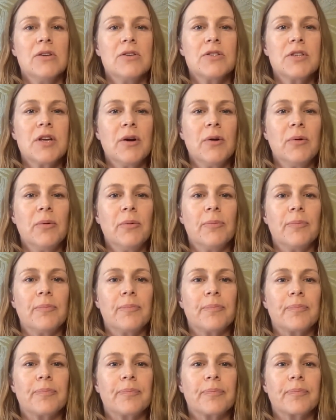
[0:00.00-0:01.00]
So
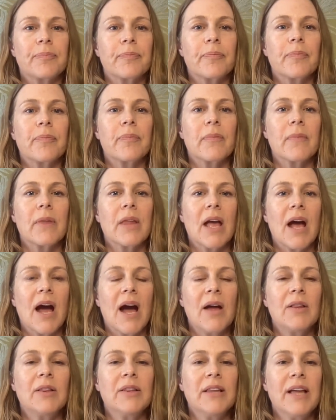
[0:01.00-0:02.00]

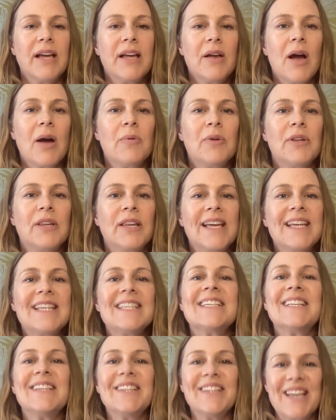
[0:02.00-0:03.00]
I would
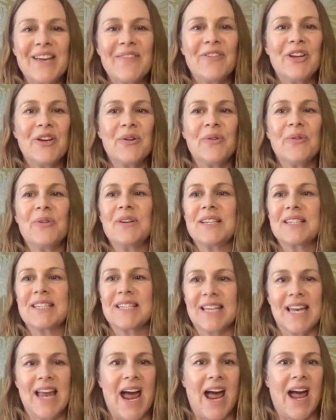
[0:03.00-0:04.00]
like to leave you
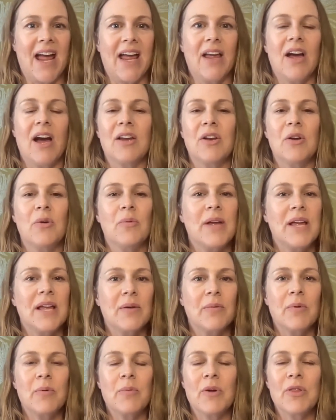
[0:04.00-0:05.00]
today. I know
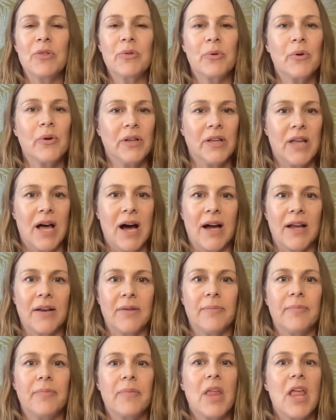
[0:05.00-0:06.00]
we went through a lot,
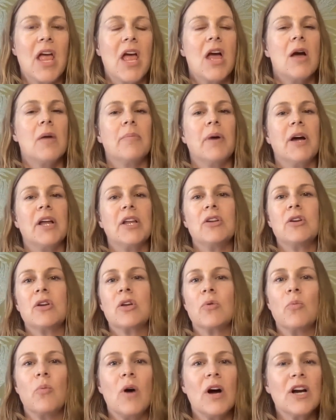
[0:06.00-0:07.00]
but you
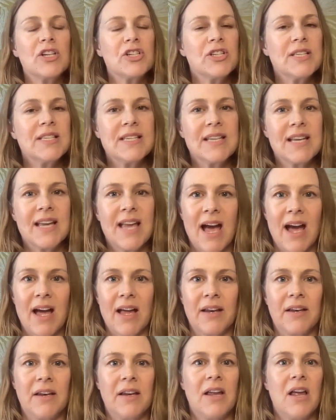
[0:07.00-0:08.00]
can watch this
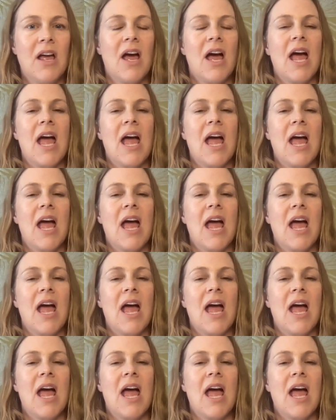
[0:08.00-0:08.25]
again.